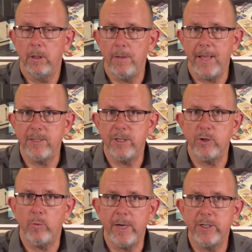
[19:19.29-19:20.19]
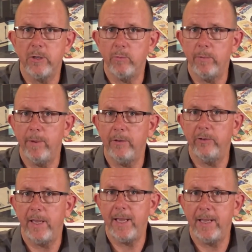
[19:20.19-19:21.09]
In that situation, we may
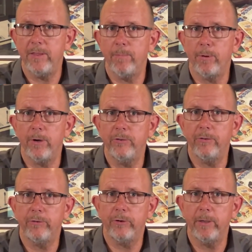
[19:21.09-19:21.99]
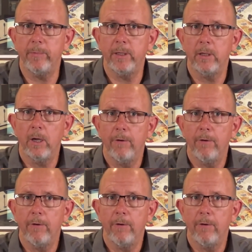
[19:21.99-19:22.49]
say, hey, the burdens of treatment